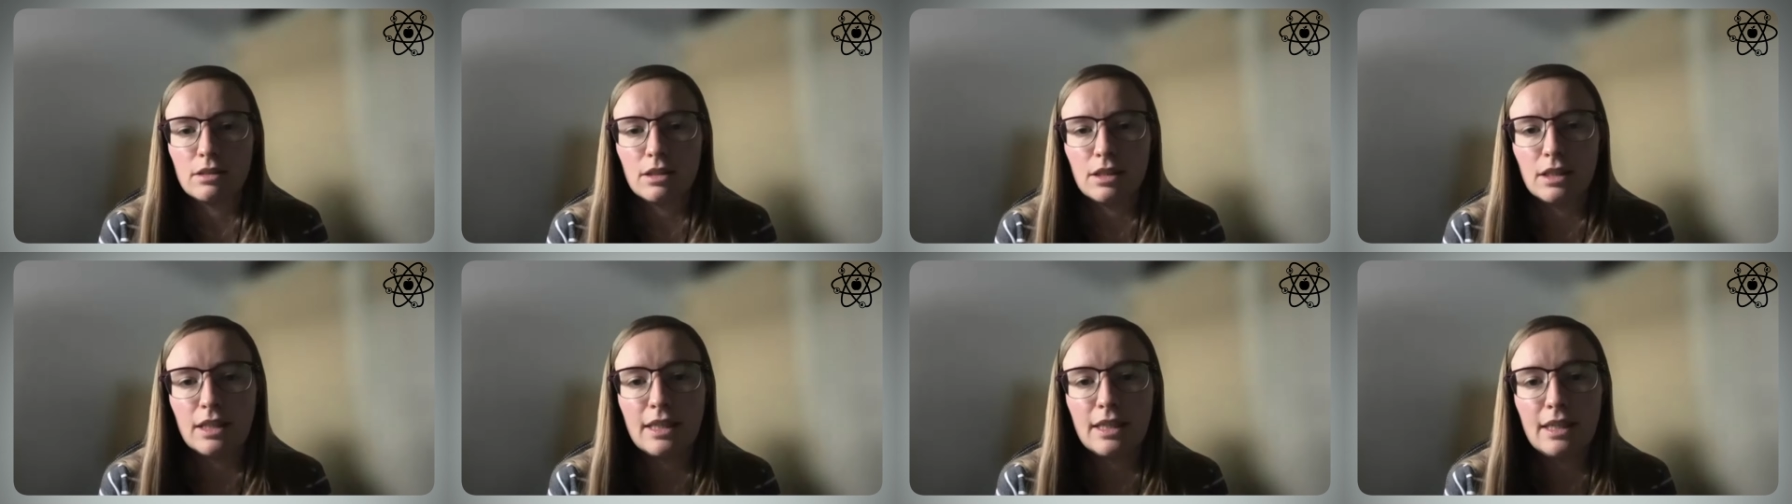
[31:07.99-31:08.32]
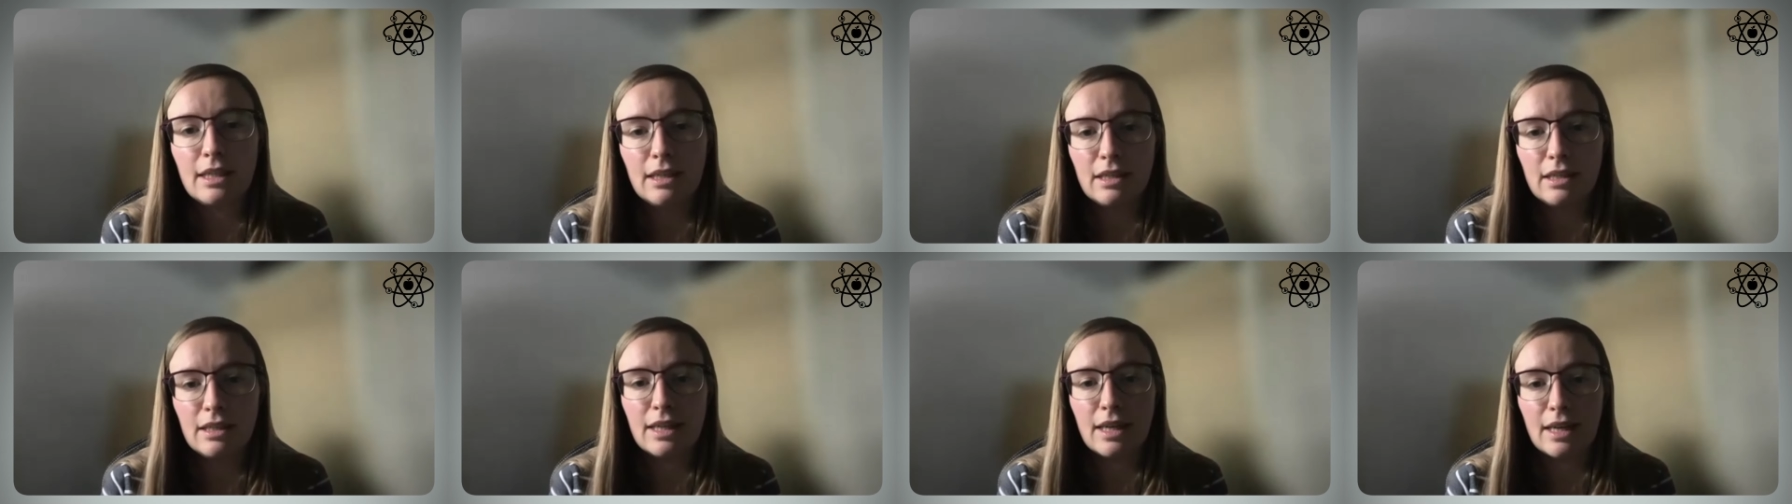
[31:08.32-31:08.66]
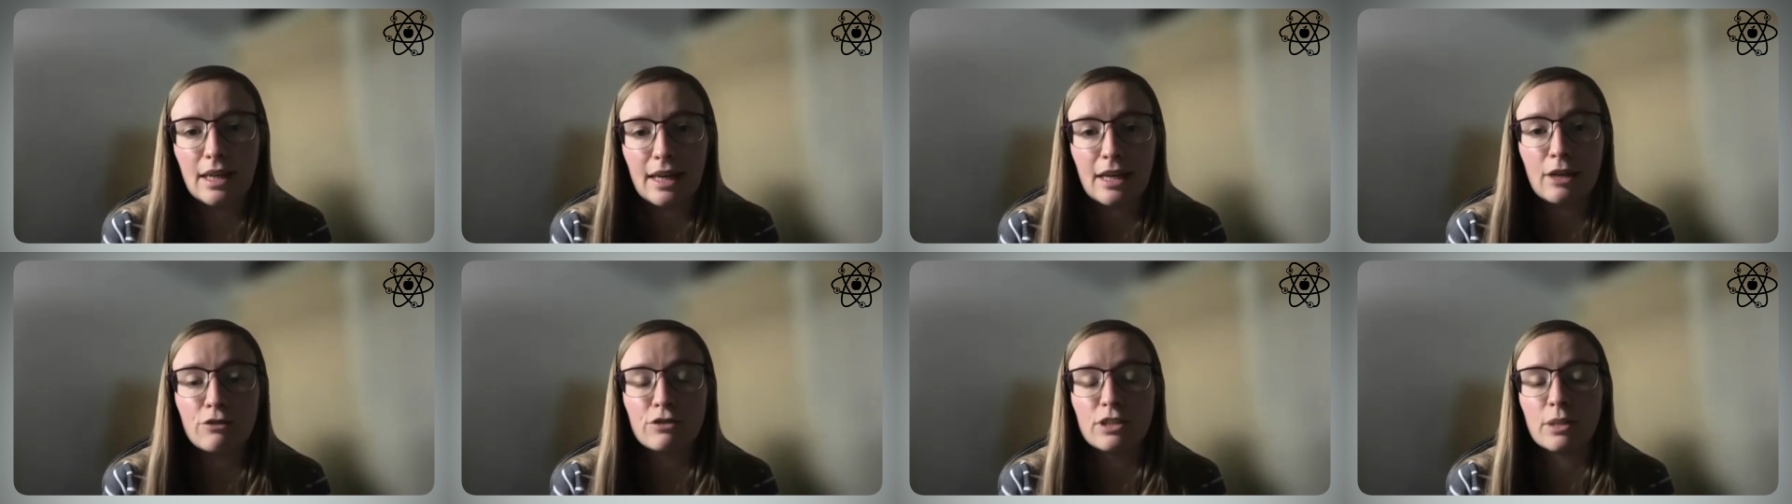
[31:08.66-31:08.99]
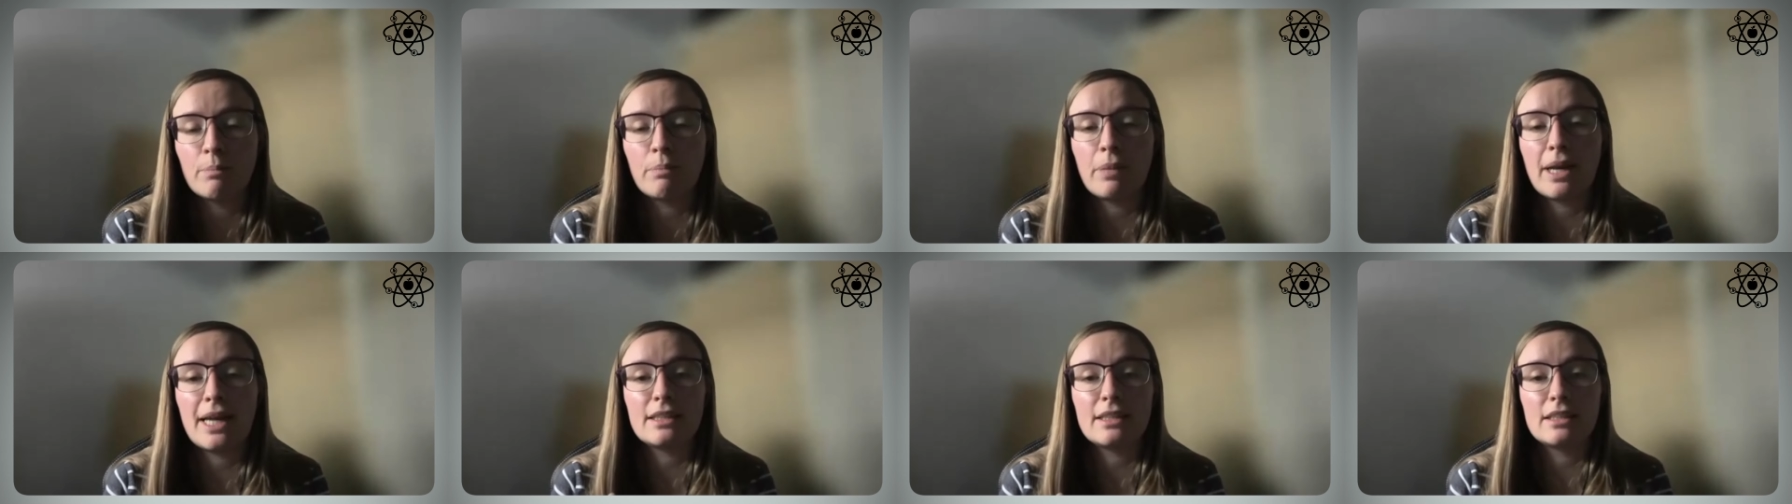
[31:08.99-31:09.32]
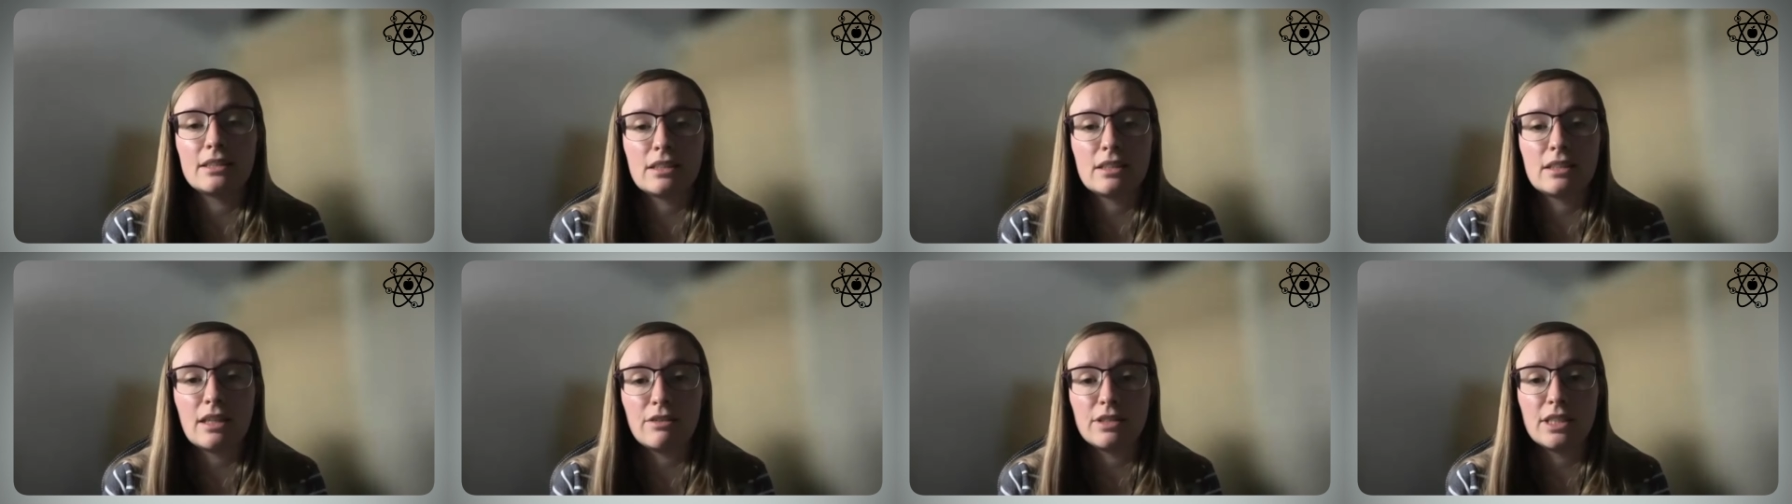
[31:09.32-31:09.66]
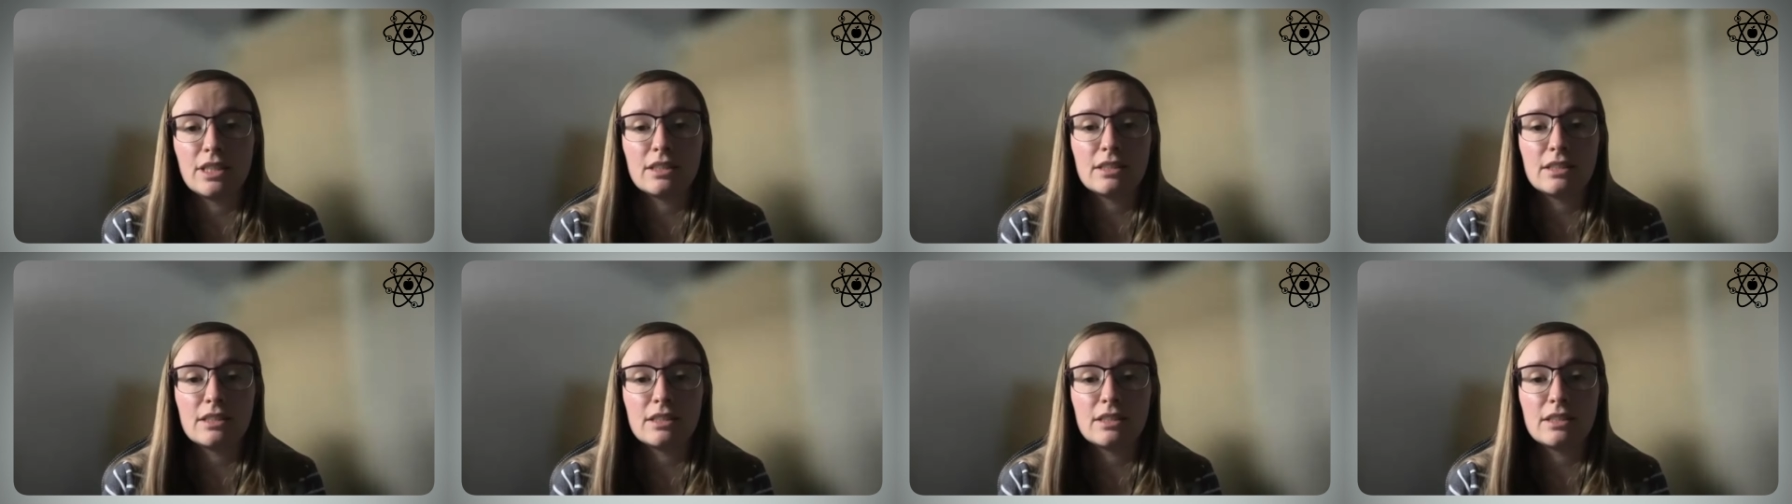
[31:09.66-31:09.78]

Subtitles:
the DNA of the plant itself.